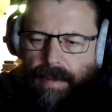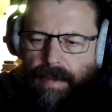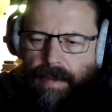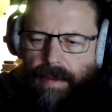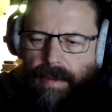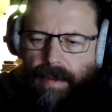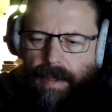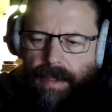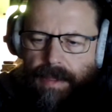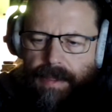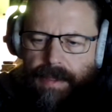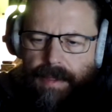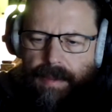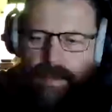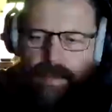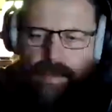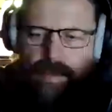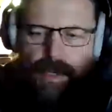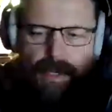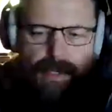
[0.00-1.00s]
Yes,
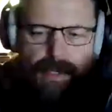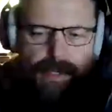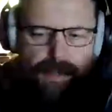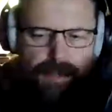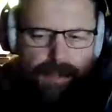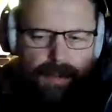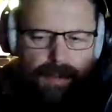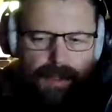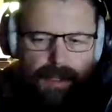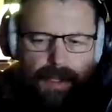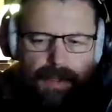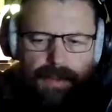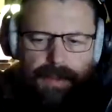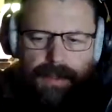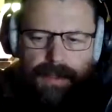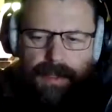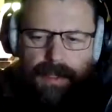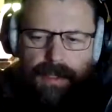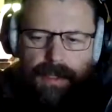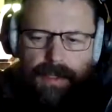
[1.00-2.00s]
Brad Strung Out
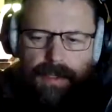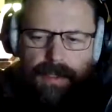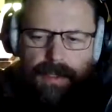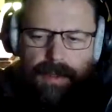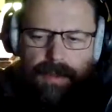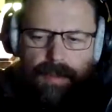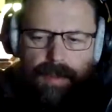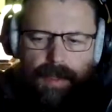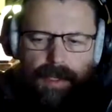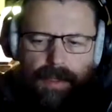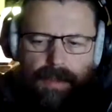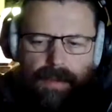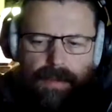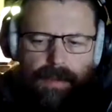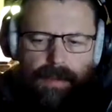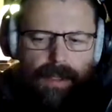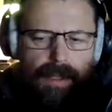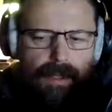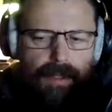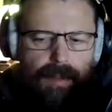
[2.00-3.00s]
says we are
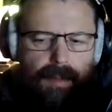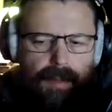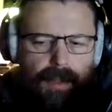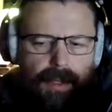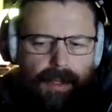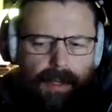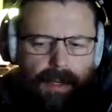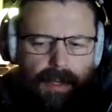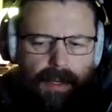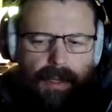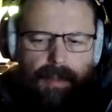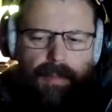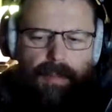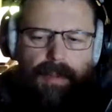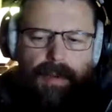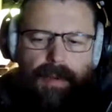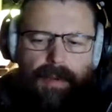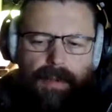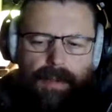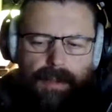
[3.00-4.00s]
trained to be
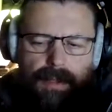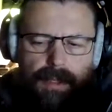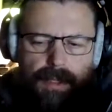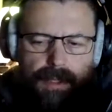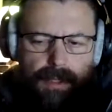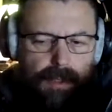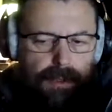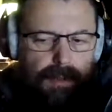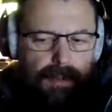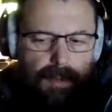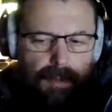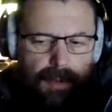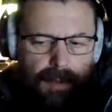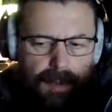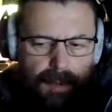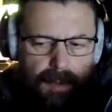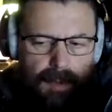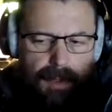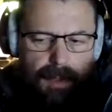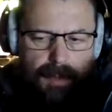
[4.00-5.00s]
hyper
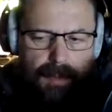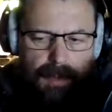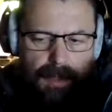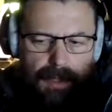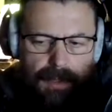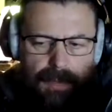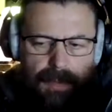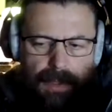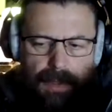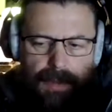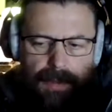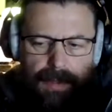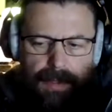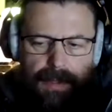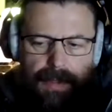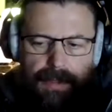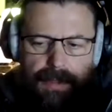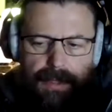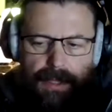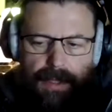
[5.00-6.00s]
consumers, which means we are
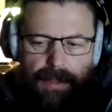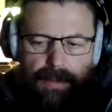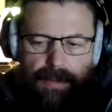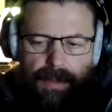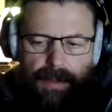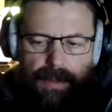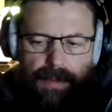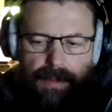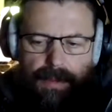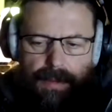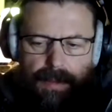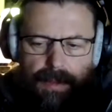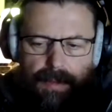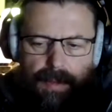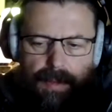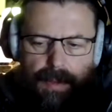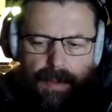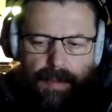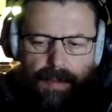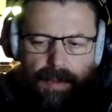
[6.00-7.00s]
debt generators,
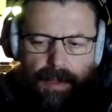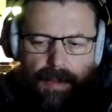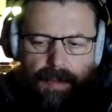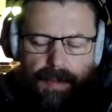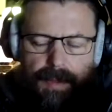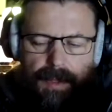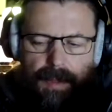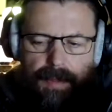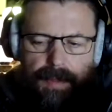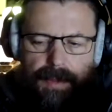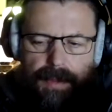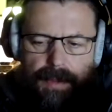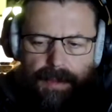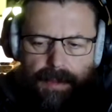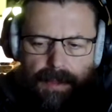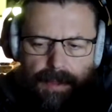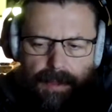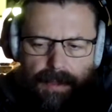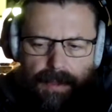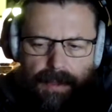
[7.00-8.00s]
which props up their
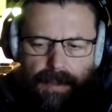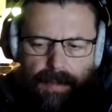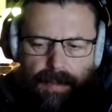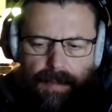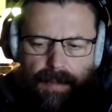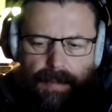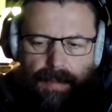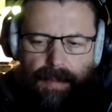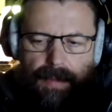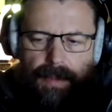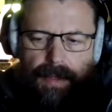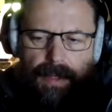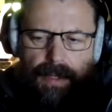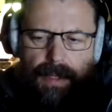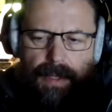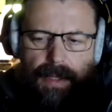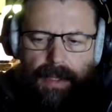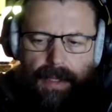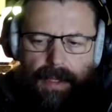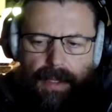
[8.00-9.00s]
system.
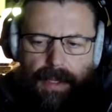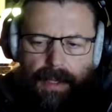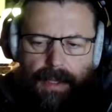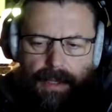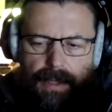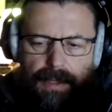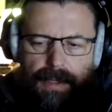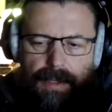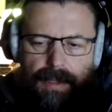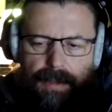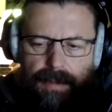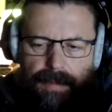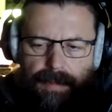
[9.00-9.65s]
Yes.